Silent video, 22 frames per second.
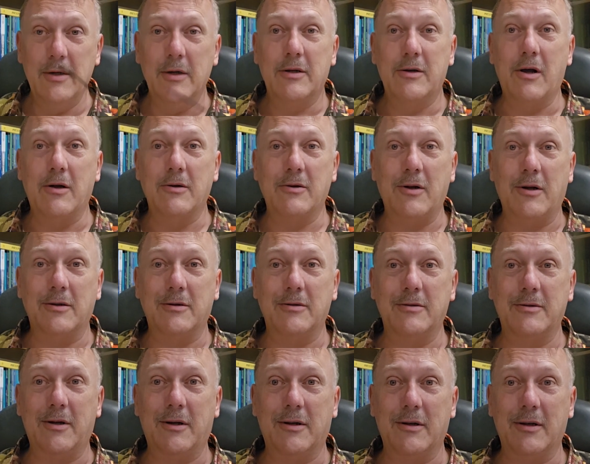not, not,
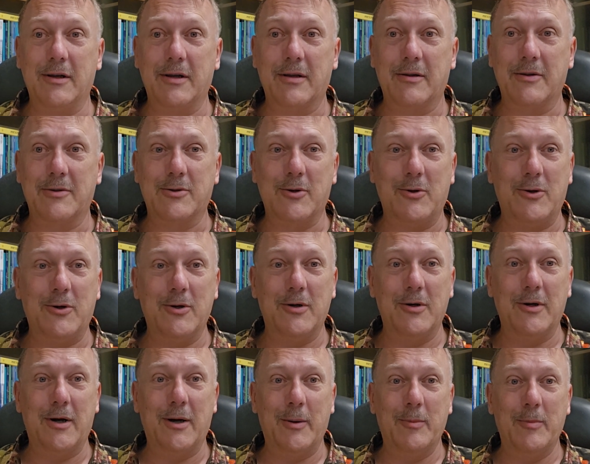not like the
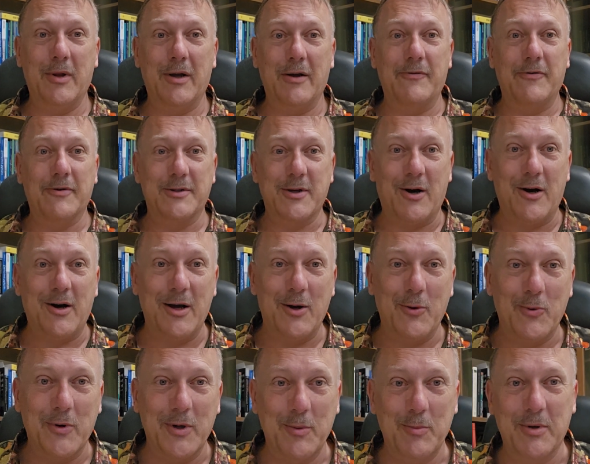song um, "Life is a
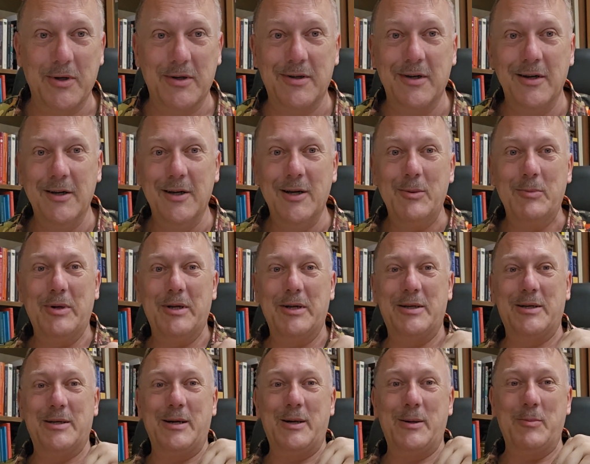Highway," but,
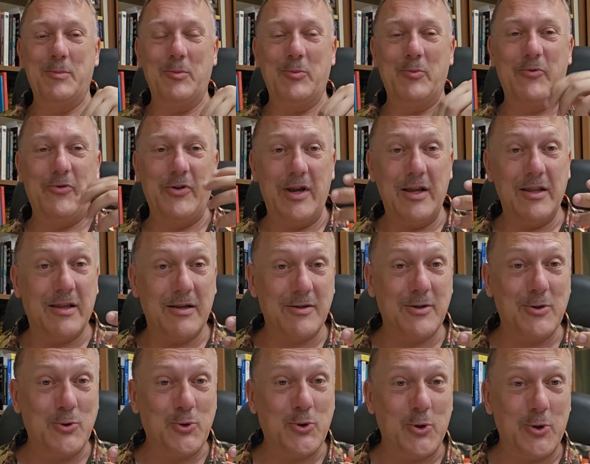but um, faith
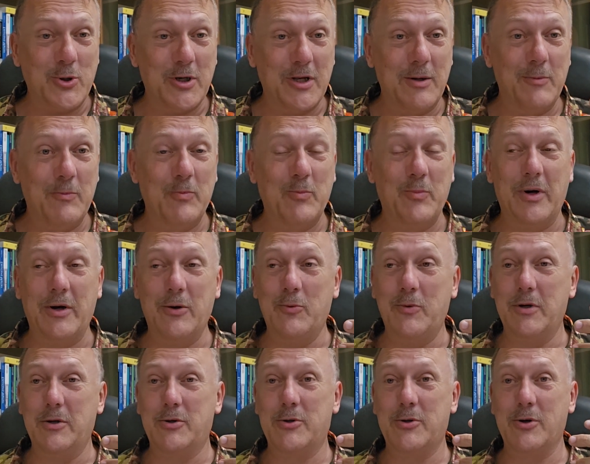is a journey by
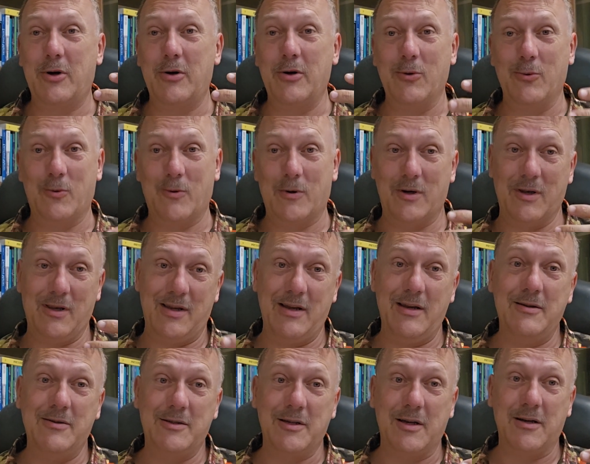which our Lord
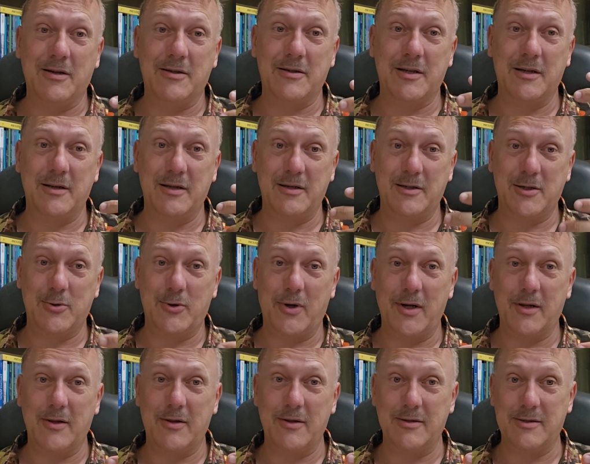leads us and He
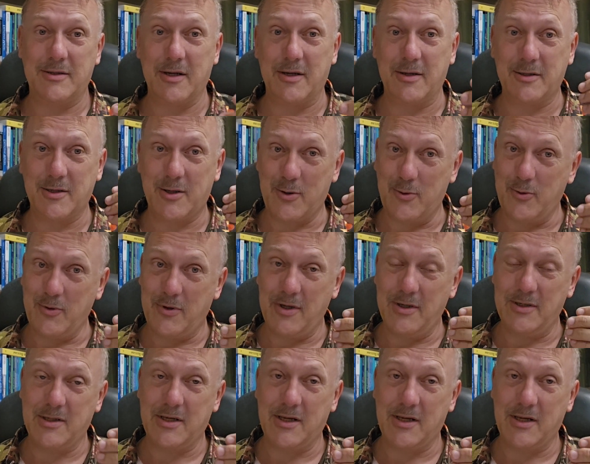strengthens us through these